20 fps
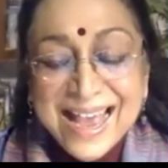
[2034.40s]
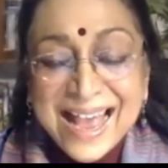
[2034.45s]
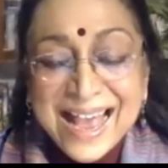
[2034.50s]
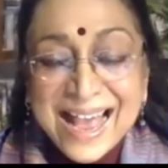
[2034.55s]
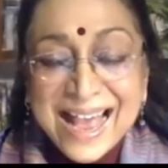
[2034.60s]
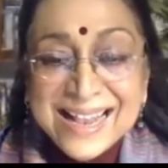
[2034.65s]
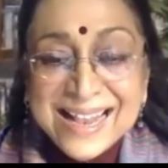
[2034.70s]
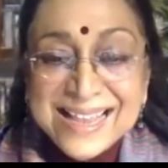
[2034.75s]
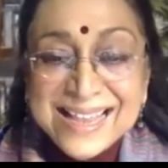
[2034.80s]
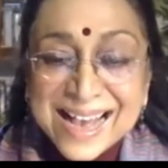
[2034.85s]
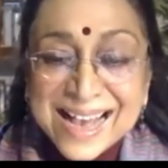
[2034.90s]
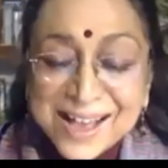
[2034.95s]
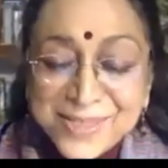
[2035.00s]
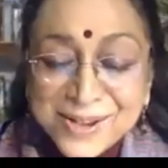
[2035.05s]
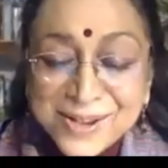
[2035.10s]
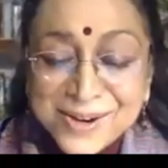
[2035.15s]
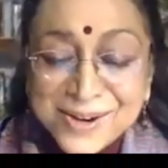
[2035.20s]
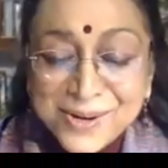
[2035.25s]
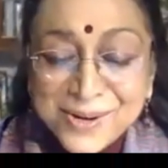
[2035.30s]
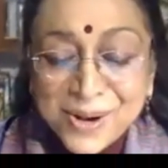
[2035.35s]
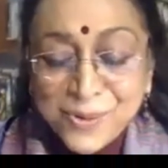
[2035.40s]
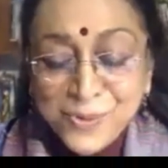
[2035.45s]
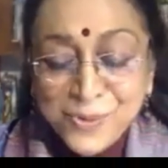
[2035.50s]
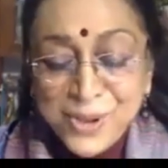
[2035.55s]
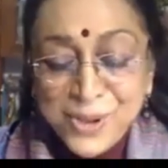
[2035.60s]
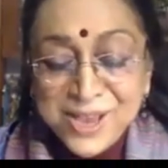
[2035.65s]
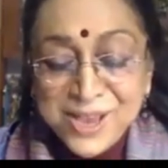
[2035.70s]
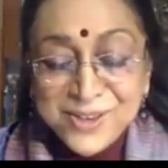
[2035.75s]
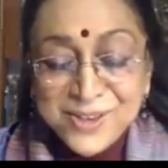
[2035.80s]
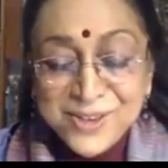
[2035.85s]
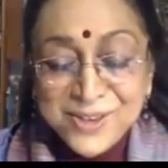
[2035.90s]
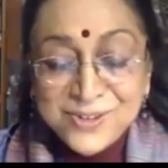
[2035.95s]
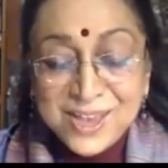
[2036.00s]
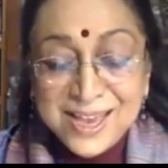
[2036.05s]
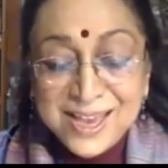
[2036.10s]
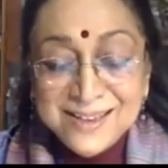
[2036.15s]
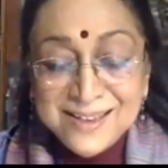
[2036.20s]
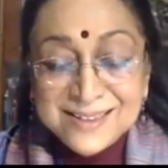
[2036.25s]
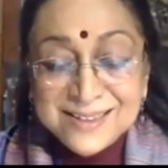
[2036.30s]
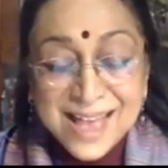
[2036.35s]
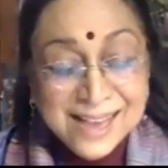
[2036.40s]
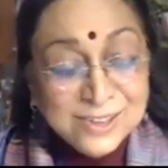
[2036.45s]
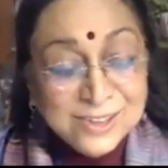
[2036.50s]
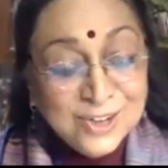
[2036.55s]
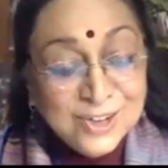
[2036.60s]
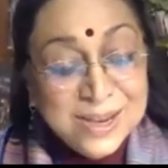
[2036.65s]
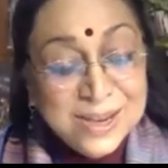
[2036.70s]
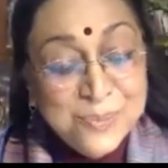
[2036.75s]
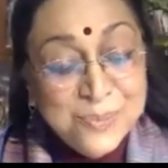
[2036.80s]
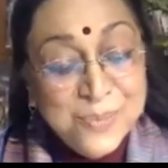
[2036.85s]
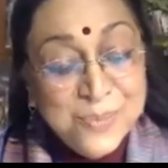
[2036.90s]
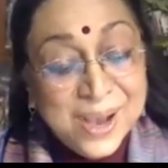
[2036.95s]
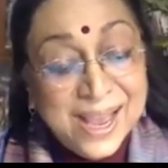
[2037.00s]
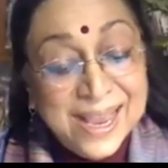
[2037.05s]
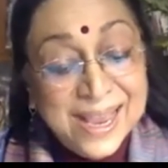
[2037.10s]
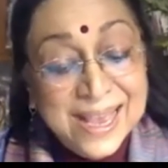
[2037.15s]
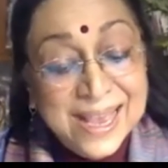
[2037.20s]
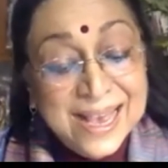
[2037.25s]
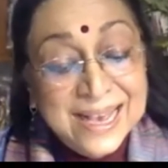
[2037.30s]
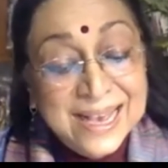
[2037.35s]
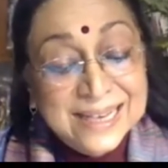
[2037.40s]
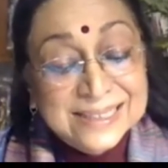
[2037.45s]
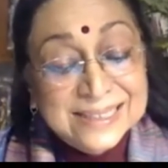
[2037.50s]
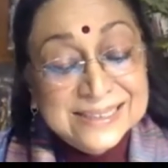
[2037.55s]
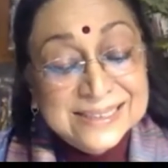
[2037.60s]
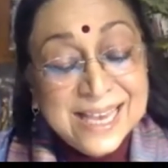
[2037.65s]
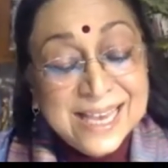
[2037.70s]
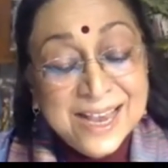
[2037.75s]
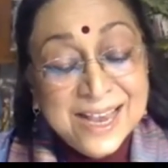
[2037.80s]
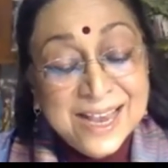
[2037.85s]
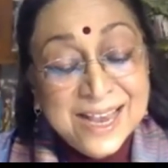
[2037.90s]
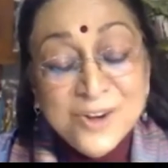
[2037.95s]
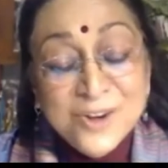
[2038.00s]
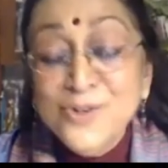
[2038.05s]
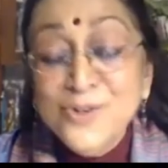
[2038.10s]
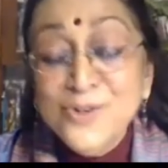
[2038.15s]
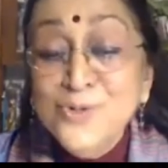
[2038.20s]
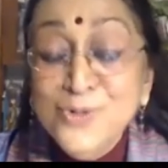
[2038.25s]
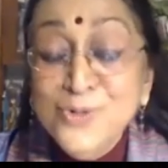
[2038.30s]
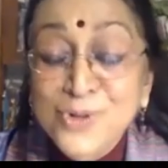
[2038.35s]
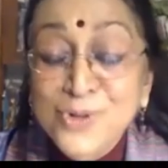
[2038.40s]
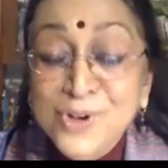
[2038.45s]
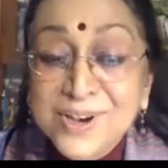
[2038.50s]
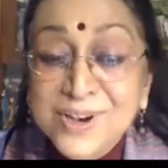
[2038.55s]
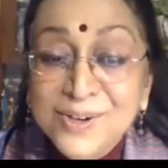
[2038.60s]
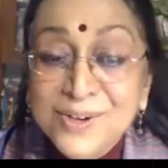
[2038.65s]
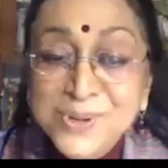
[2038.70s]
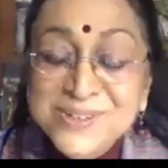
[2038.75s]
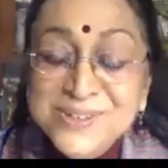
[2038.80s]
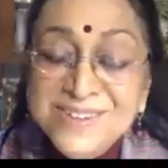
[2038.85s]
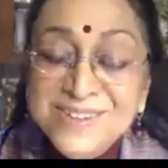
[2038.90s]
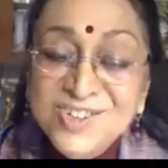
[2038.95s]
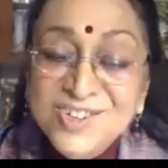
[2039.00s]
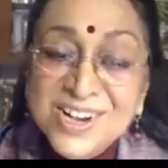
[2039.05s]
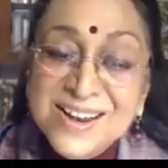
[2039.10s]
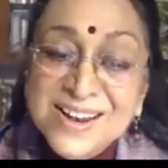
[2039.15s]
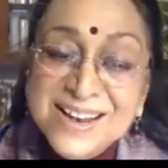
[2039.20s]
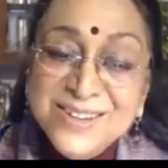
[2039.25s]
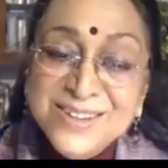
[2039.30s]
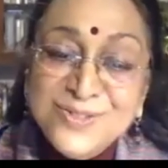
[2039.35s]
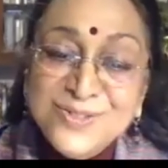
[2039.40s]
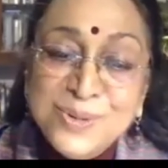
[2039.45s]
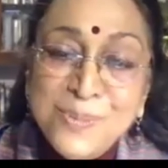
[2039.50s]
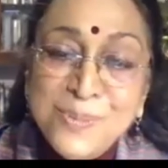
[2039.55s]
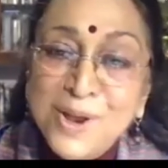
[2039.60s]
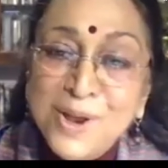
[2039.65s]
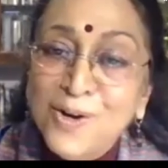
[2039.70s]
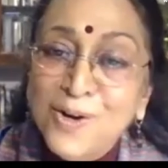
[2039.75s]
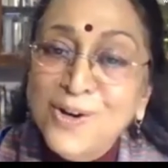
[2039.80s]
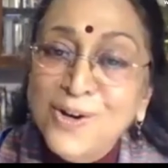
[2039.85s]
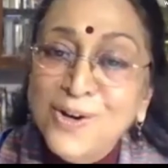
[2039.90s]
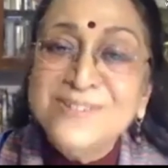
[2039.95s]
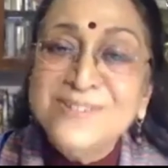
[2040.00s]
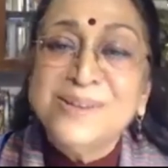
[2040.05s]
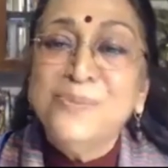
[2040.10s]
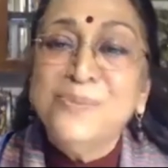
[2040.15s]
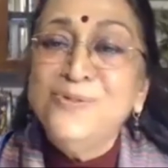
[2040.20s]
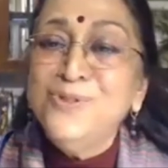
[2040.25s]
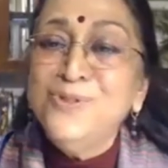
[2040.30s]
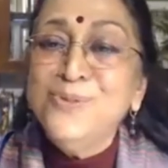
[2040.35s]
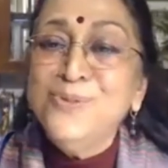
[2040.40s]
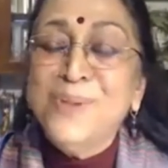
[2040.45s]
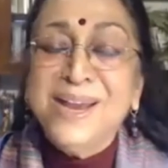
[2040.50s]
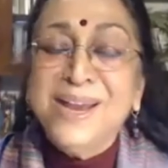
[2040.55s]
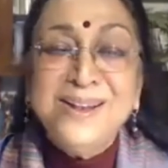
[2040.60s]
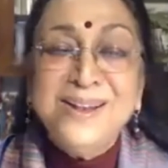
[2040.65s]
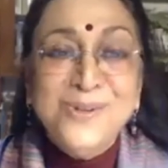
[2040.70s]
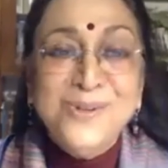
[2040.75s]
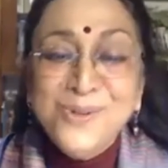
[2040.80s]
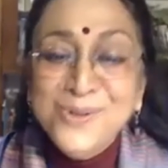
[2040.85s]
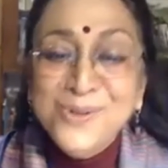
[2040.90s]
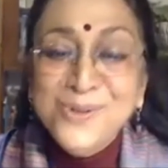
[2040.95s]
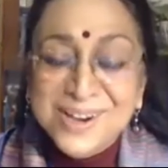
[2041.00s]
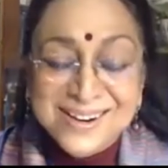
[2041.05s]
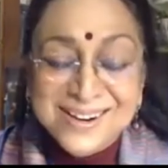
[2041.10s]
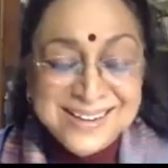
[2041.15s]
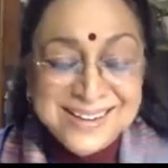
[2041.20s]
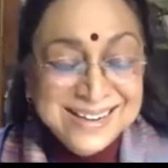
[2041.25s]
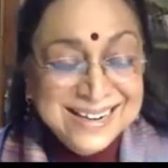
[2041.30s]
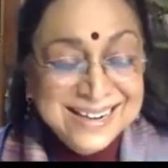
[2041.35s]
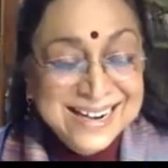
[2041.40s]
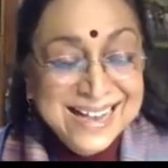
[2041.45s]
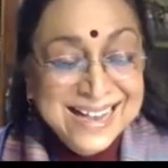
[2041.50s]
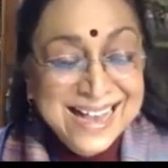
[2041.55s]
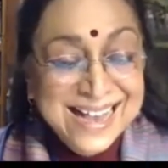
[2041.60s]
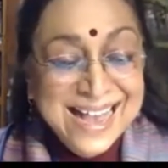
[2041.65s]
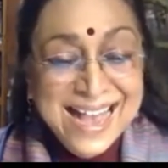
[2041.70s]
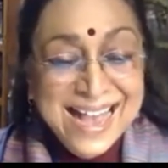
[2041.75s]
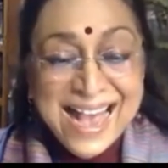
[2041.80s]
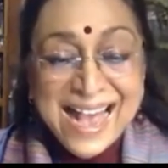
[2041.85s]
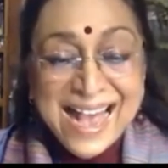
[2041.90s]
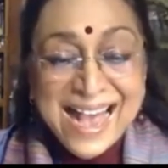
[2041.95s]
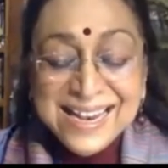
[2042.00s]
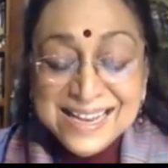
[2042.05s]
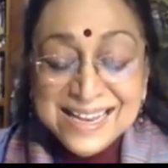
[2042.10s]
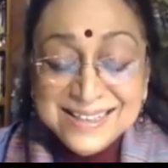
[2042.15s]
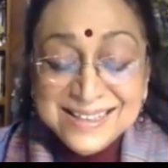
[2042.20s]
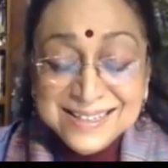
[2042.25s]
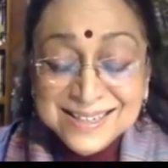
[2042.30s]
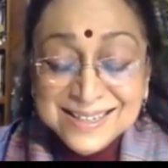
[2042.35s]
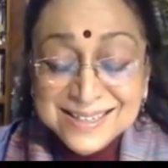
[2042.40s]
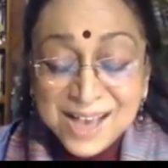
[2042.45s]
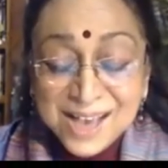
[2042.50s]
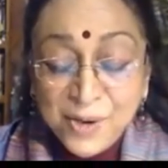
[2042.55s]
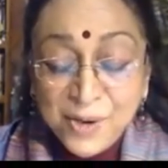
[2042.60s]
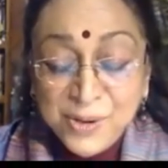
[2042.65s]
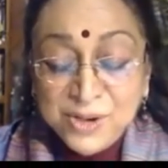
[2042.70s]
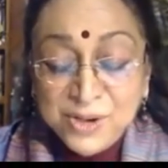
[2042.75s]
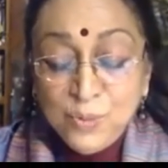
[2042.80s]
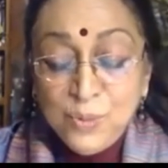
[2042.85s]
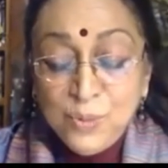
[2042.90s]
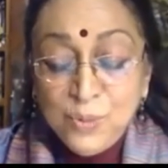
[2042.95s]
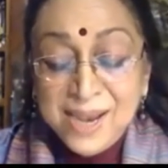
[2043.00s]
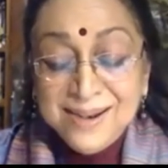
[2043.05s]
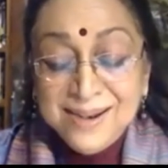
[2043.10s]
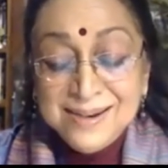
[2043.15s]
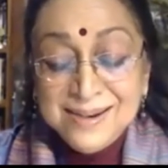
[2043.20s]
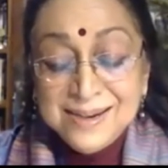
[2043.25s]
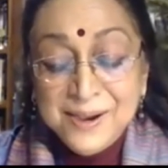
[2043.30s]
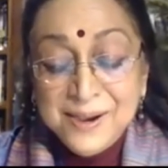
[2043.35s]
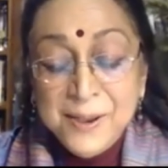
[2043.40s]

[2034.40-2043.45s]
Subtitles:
And the other is actually by Seher Noon, who was a journalist from Lahore. Some of you might know her. And this is how it went.